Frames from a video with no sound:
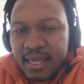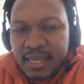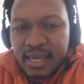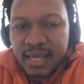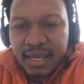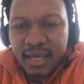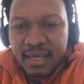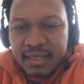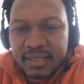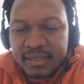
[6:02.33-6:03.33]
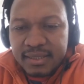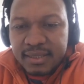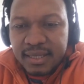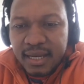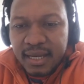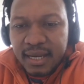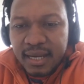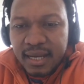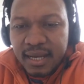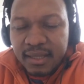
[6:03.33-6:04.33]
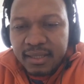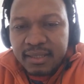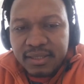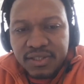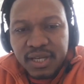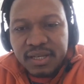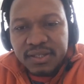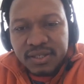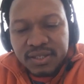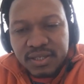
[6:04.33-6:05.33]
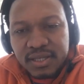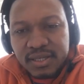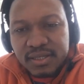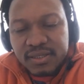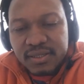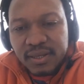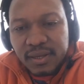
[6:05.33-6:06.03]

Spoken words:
Yeah, I think the challenge is